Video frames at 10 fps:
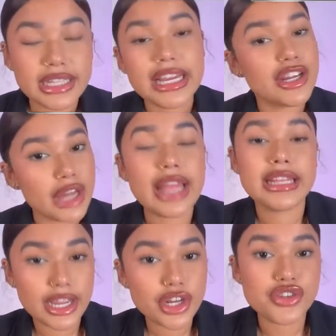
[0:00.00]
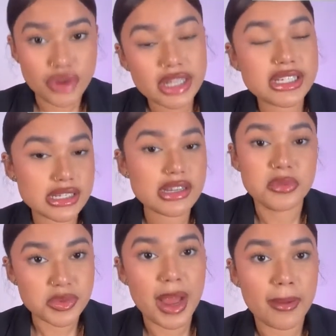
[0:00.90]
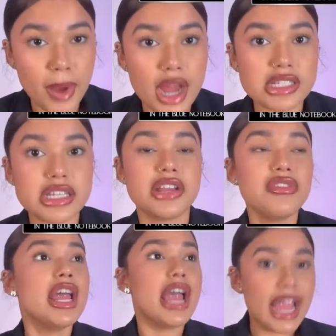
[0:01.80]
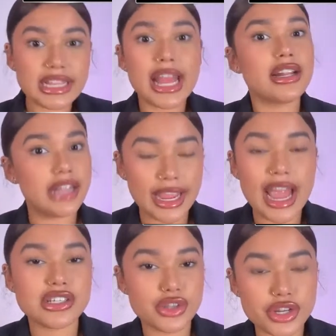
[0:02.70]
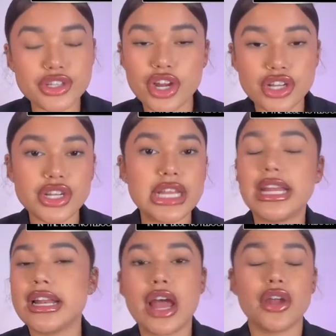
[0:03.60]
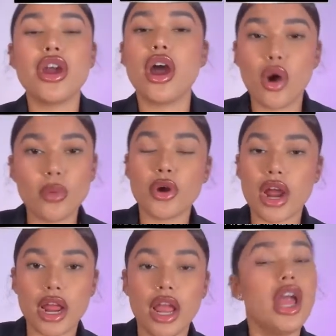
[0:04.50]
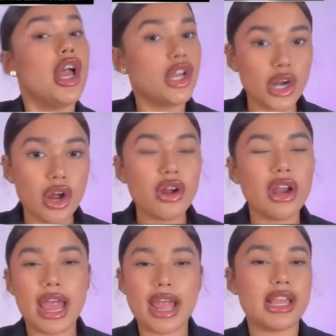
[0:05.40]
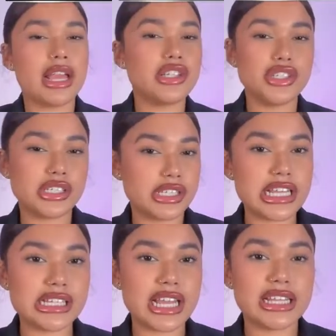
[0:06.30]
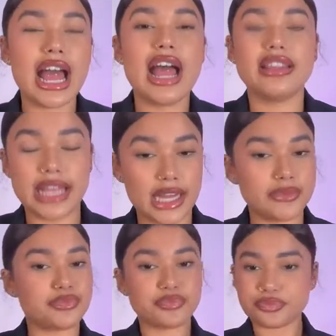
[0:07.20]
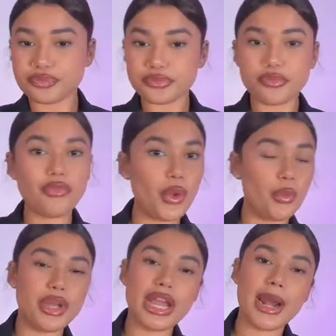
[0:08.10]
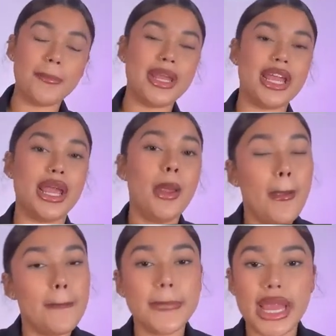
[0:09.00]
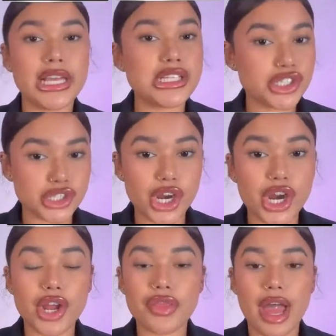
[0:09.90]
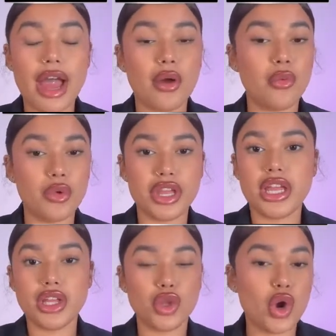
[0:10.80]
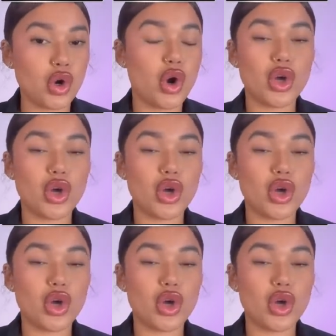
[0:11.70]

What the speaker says: And then your drug test comes back positive, and then they cancel your surgery, and then now you're at home crying. You know, like, it's just things like that we gotta be making sure that we don't